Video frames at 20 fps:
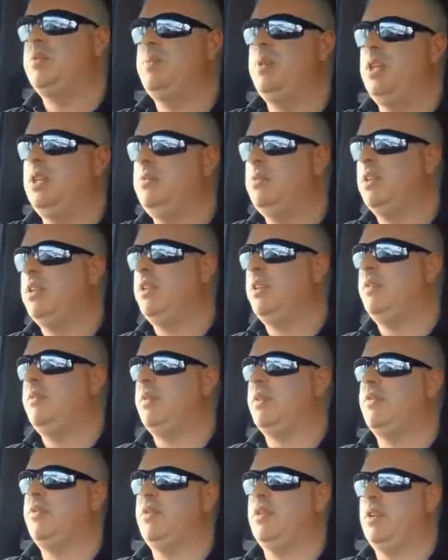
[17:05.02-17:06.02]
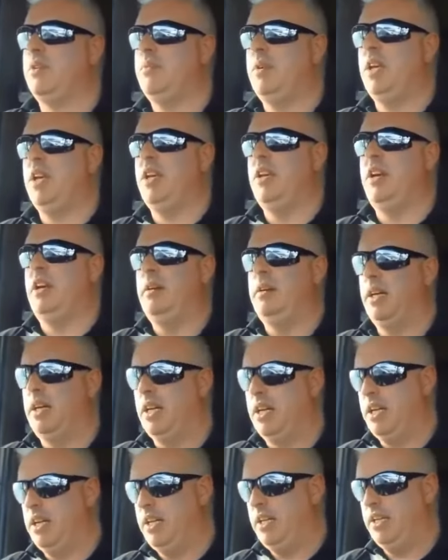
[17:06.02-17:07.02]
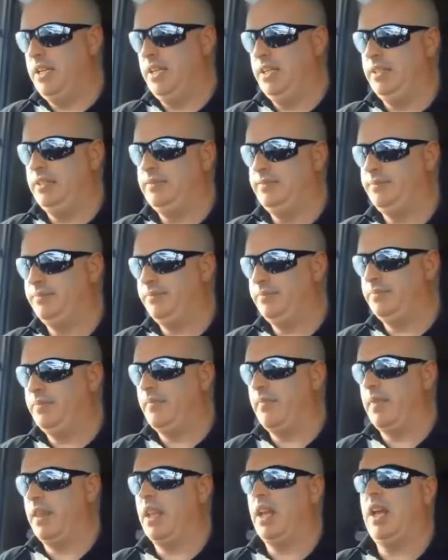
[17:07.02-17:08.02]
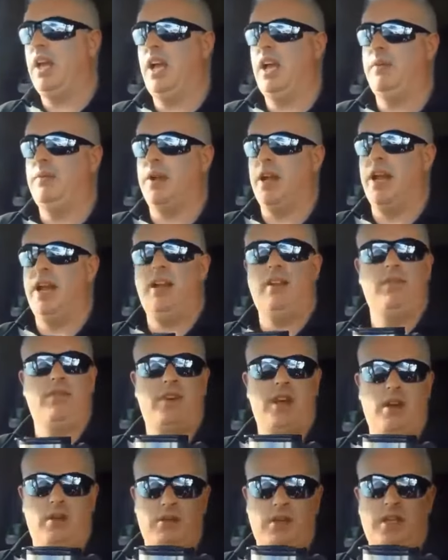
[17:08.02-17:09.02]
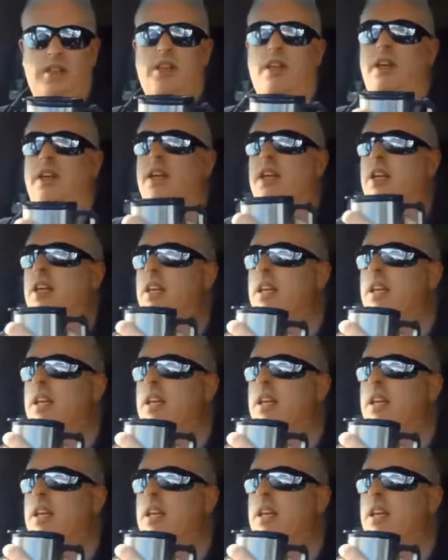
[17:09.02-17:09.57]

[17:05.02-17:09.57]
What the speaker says: speed, we're doing my 40 mile an hour. And we're heading for Elgin now.